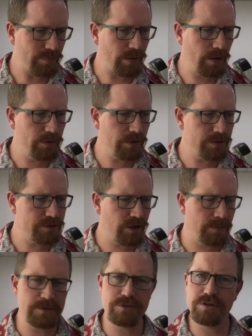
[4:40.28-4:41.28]
a lot of the
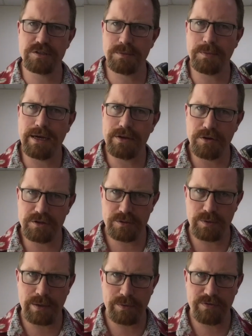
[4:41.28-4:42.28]
time, as soon as the pain goes
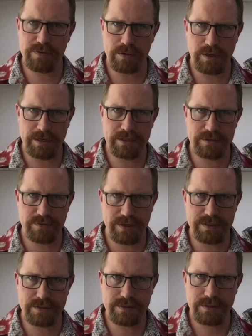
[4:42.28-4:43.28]
away, we feel like it's
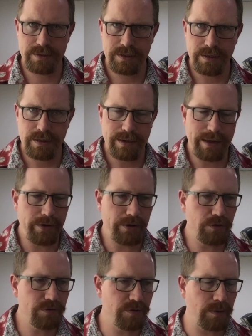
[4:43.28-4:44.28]
fixed. Now, I
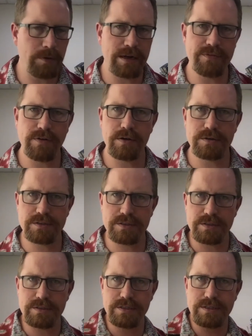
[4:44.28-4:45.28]
know fine well if I was
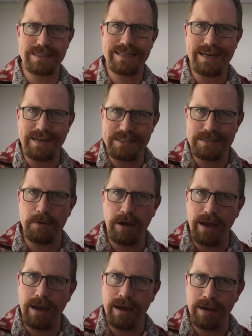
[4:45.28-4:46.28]
to cut into my
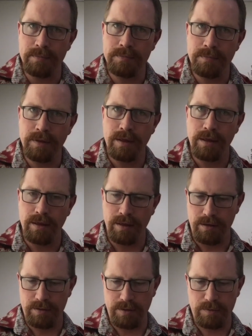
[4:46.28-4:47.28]
arm,
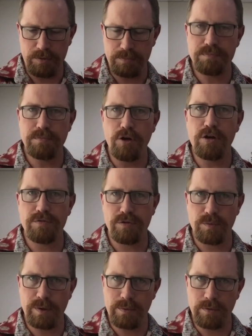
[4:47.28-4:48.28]
it would hurt for
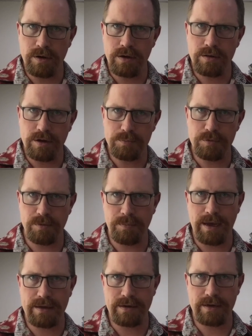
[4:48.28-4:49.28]
a wee while, then I'd put a
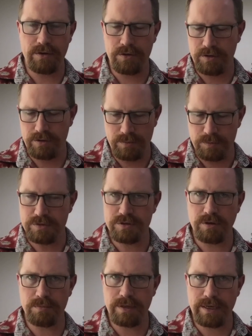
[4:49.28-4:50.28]
Band-Aid on it and it would
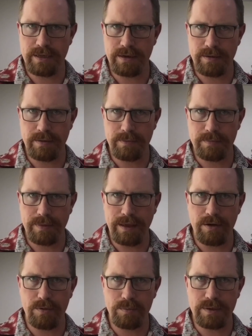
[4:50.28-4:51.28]
stop bleeding.
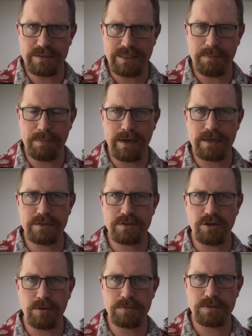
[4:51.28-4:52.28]
Now, once that pain
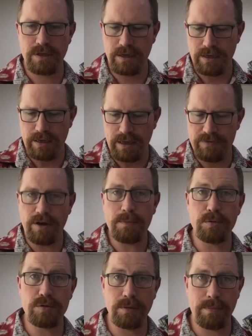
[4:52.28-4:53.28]
stops, if I
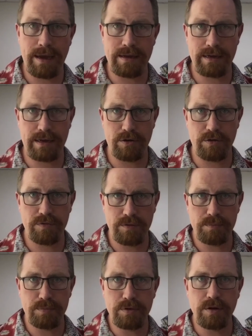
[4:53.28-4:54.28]
pull the Band-Aid off
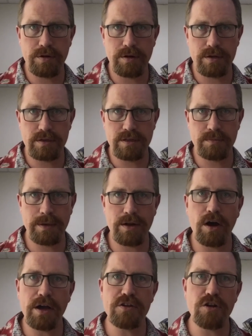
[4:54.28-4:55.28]
and pull on it a little bit,
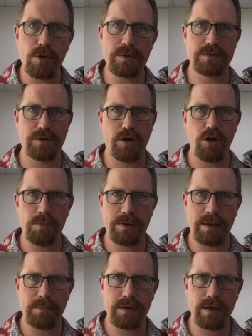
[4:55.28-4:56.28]
I know it's going to open
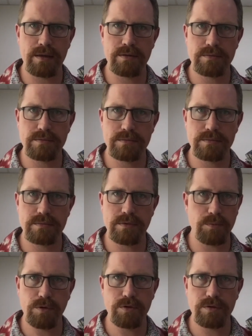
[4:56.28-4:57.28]
up again. The
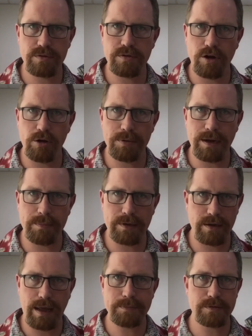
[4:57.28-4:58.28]
wound, it's going to open up
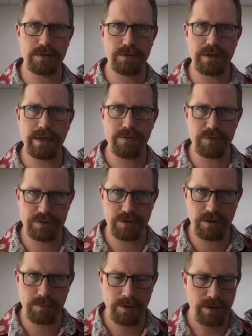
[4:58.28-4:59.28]
again absolutely every
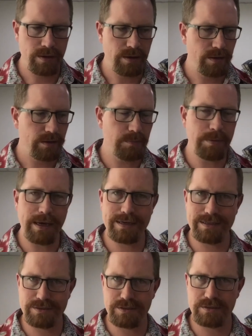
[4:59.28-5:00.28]
time. Your back
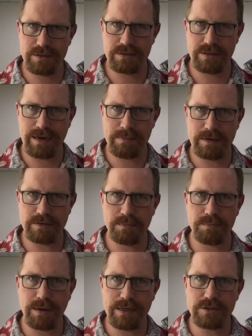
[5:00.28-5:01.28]
is just the same. There's a
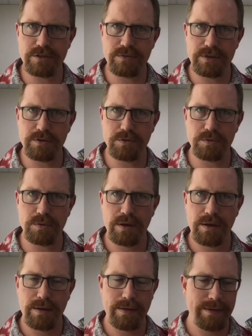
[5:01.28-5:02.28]
bunch of little
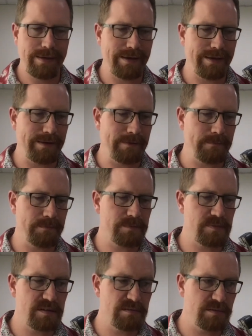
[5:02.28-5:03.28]

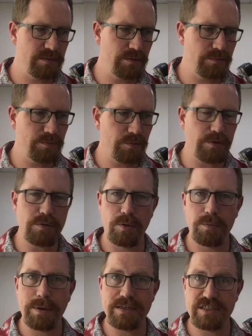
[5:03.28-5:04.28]
a bunch